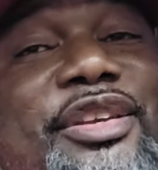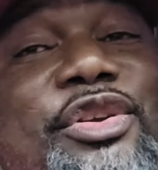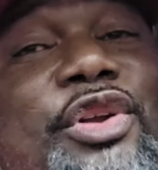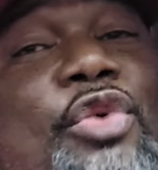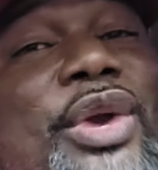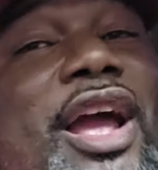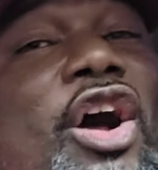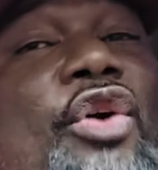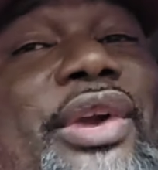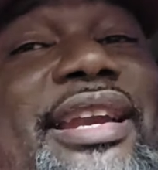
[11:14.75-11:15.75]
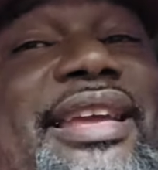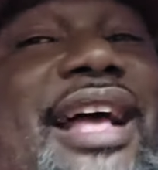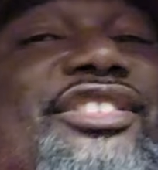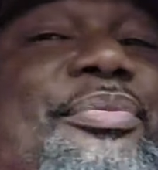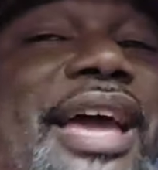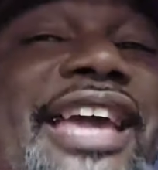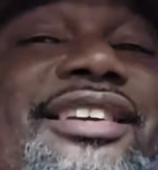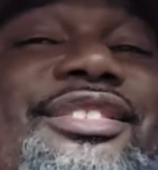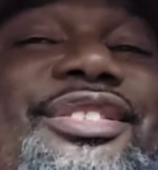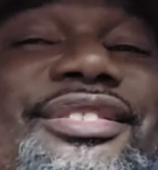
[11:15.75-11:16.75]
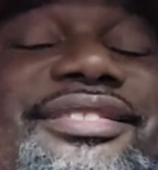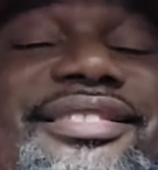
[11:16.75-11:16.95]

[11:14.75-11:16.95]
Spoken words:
You know, we already got some haters.